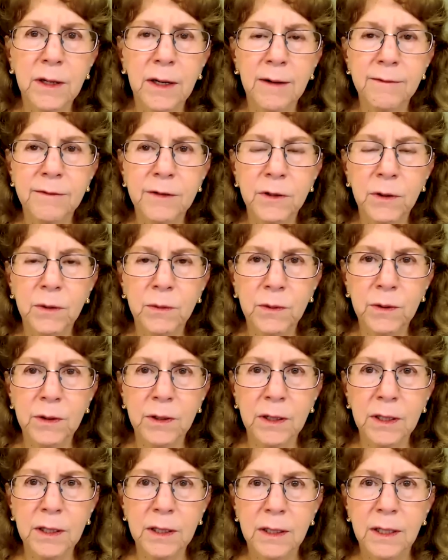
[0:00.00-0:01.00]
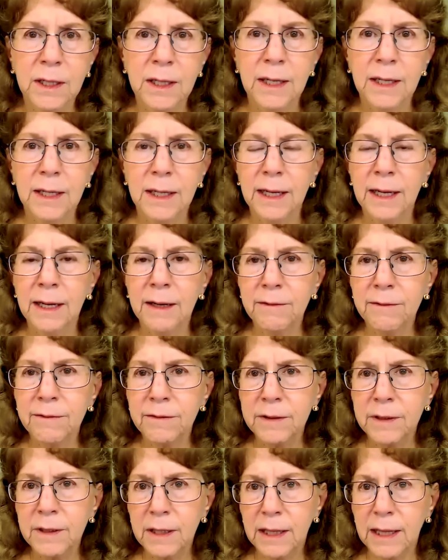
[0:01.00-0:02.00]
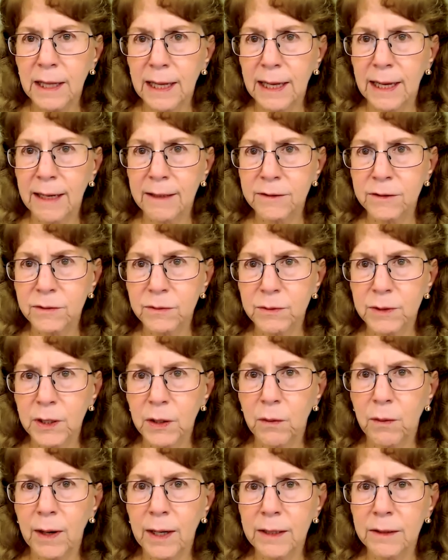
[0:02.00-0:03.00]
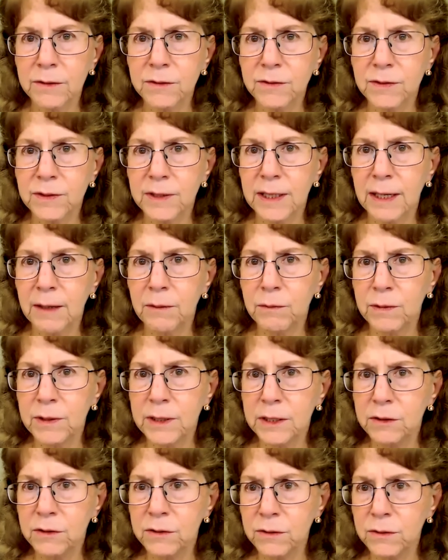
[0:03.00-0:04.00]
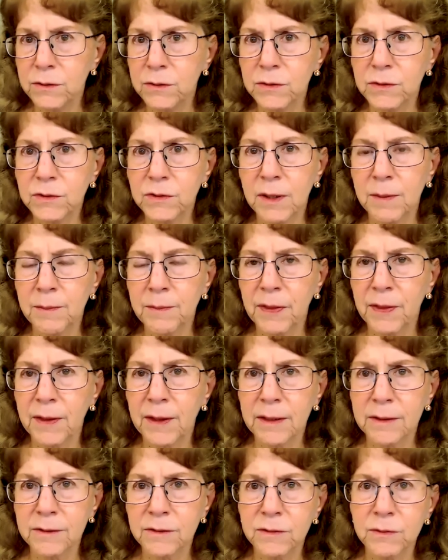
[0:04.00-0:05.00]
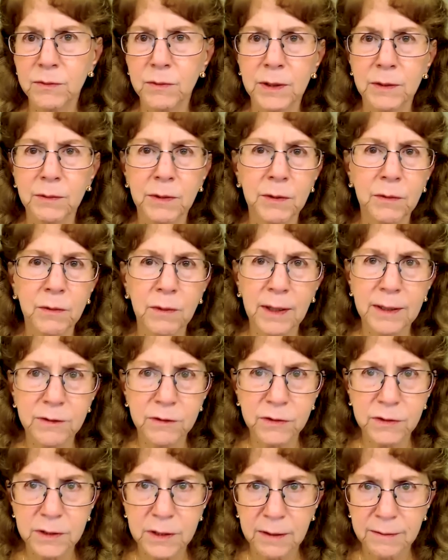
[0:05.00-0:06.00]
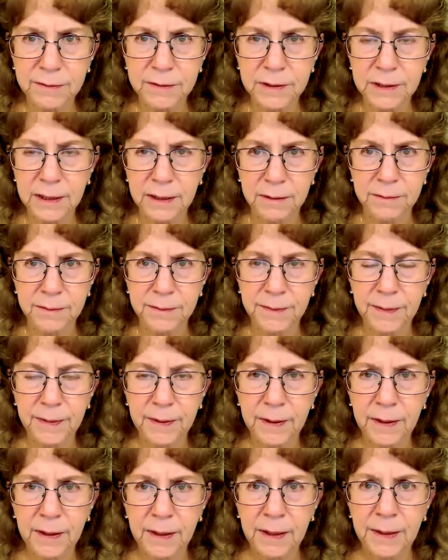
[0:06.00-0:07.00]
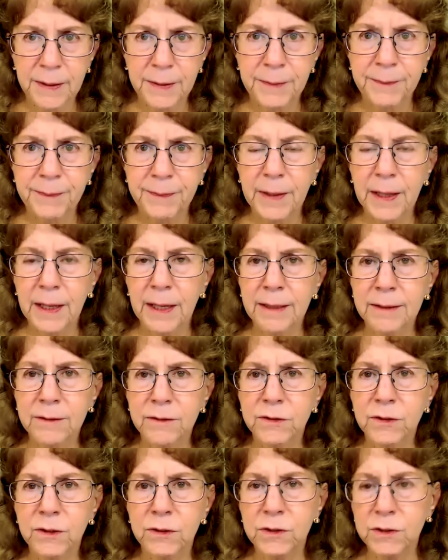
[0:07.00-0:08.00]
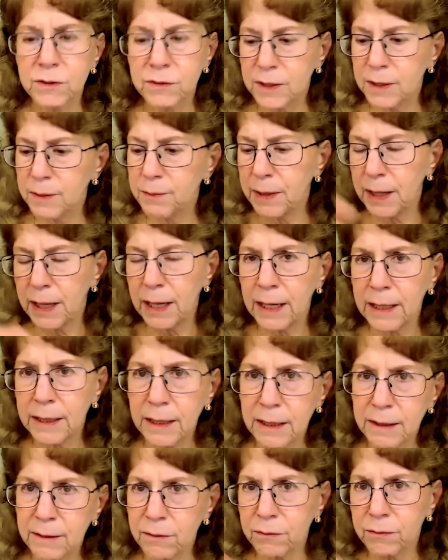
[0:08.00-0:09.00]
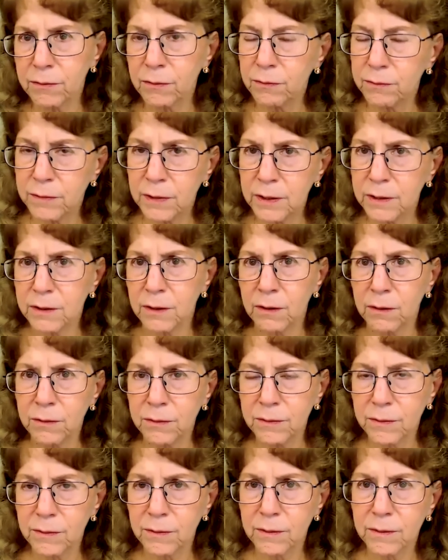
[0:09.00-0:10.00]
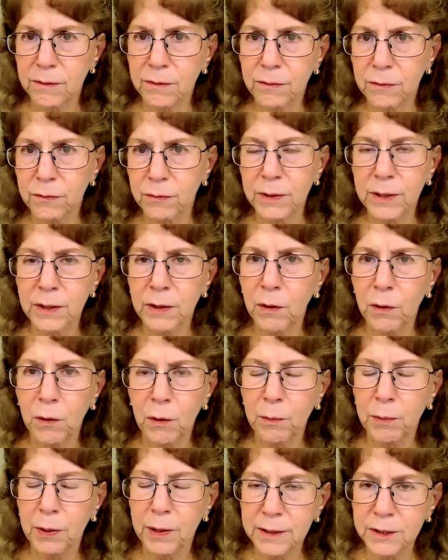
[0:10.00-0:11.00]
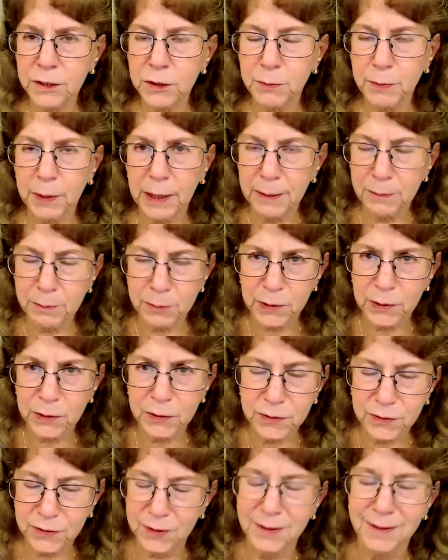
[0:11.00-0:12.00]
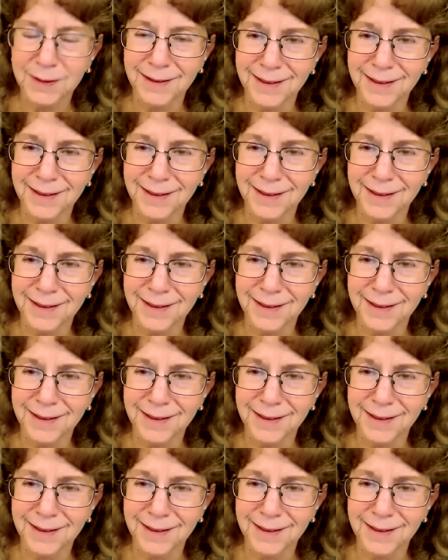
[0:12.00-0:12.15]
of your work. Every class requires that we do some things where we write stuff down. And so just keep adding, 3-hole punch papers